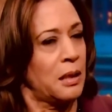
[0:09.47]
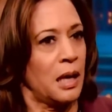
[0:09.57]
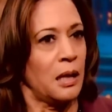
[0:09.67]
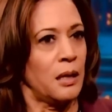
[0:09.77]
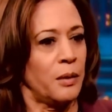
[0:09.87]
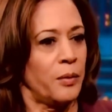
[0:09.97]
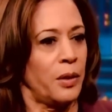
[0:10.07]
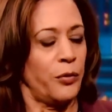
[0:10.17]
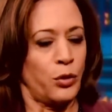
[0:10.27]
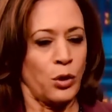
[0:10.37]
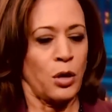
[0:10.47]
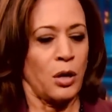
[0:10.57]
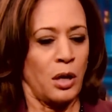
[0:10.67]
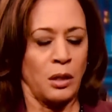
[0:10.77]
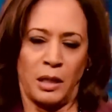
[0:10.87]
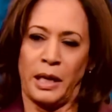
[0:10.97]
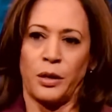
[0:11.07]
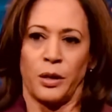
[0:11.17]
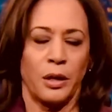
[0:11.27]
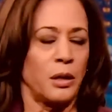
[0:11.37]
then if you're a
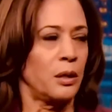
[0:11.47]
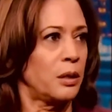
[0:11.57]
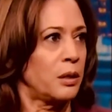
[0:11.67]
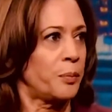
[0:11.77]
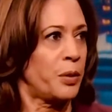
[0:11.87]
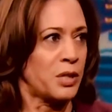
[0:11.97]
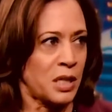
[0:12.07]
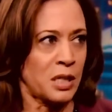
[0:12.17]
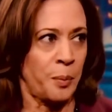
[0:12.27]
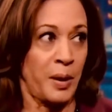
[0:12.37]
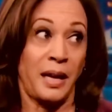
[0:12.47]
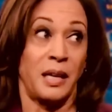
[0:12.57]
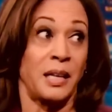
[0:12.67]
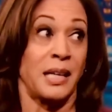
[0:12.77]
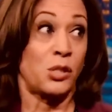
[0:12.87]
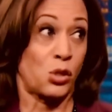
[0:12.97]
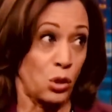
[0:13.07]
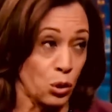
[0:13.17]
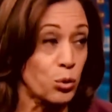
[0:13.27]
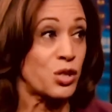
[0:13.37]
leader, participate in a
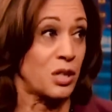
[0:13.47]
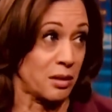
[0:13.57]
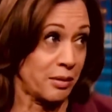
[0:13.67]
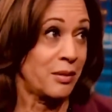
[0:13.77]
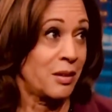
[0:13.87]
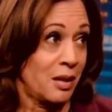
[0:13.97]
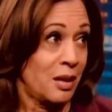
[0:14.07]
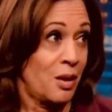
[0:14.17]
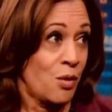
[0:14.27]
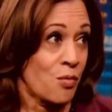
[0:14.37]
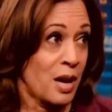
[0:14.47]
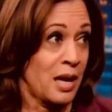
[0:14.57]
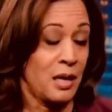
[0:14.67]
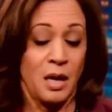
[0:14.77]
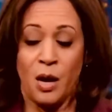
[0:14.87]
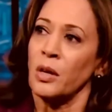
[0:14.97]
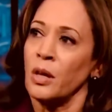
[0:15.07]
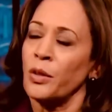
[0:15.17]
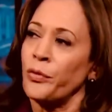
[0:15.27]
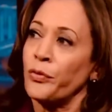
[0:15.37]
solution, right?
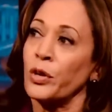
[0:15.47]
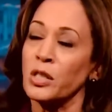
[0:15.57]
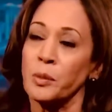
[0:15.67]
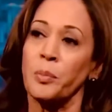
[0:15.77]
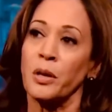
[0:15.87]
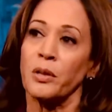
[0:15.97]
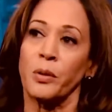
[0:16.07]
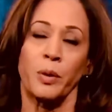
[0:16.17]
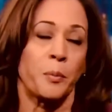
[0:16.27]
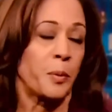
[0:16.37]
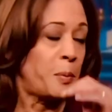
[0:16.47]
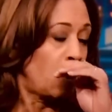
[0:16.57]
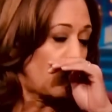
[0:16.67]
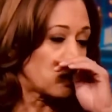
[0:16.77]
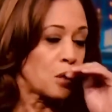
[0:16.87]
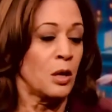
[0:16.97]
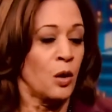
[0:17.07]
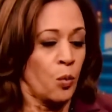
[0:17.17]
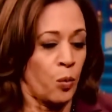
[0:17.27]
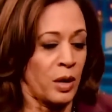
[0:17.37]
The first bill that we proposed
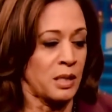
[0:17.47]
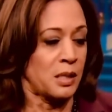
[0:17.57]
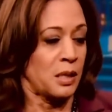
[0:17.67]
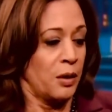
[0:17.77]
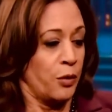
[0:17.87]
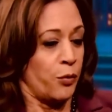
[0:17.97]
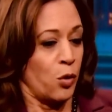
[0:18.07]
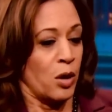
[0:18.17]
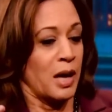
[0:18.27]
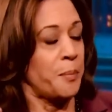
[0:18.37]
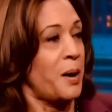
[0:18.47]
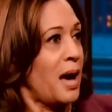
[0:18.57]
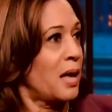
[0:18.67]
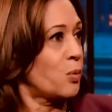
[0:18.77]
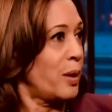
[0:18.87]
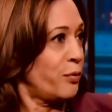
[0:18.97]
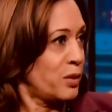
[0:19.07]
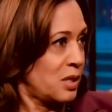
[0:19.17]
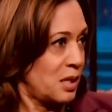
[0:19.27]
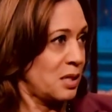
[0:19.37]
was for a pathway
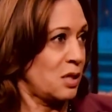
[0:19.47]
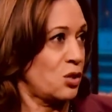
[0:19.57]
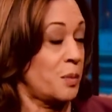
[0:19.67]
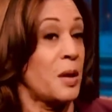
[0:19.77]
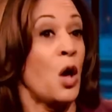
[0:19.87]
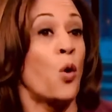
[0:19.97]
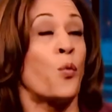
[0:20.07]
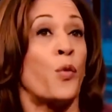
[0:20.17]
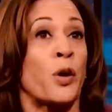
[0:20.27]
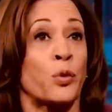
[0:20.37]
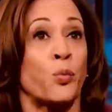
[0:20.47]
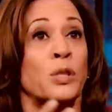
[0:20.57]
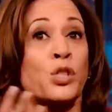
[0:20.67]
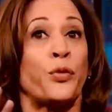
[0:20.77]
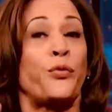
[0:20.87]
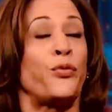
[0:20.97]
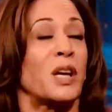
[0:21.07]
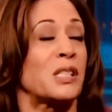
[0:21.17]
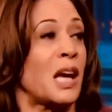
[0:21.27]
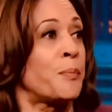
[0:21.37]
for citizenship, was to
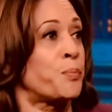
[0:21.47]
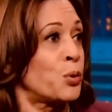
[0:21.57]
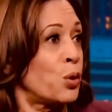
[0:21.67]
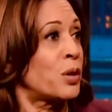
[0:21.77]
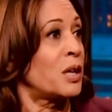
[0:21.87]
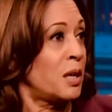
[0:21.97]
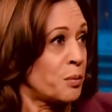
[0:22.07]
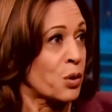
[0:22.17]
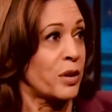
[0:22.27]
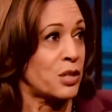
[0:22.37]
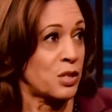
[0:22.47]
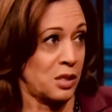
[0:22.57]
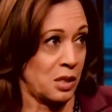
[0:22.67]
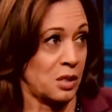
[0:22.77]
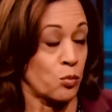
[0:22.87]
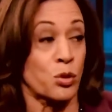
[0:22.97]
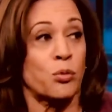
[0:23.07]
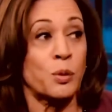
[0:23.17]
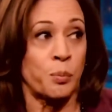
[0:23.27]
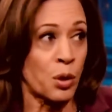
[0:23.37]
fix a broken immigration system, which
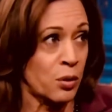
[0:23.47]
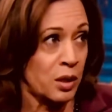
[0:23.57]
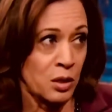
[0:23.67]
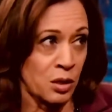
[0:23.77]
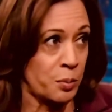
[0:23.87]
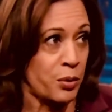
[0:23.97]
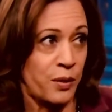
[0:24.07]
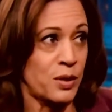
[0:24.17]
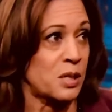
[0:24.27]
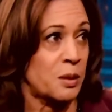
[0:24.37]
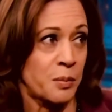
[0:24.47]
was broken under the previous